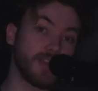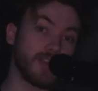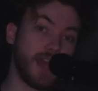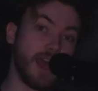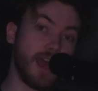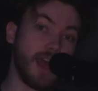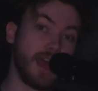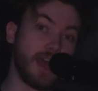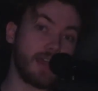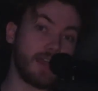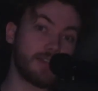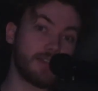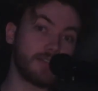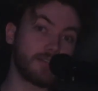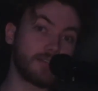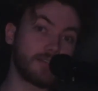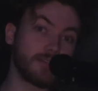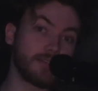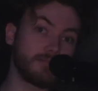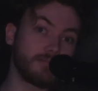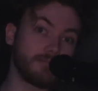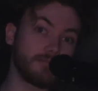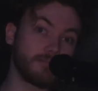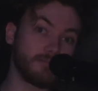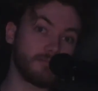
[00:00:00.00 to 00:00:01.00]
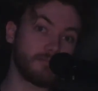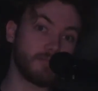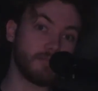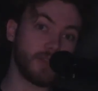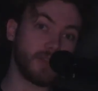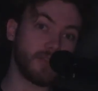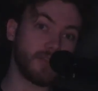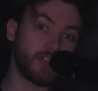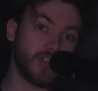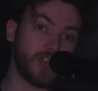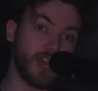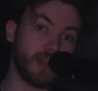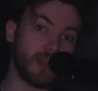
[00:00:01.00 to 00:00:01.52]
and a bit of a
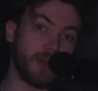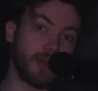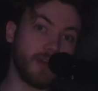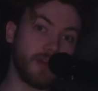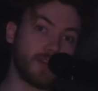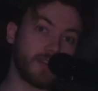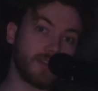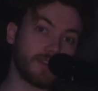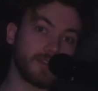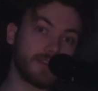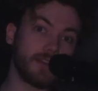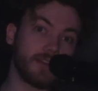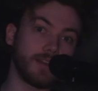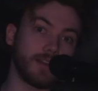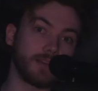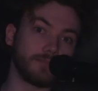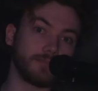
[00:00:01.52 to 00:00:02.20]
chat about the guitar.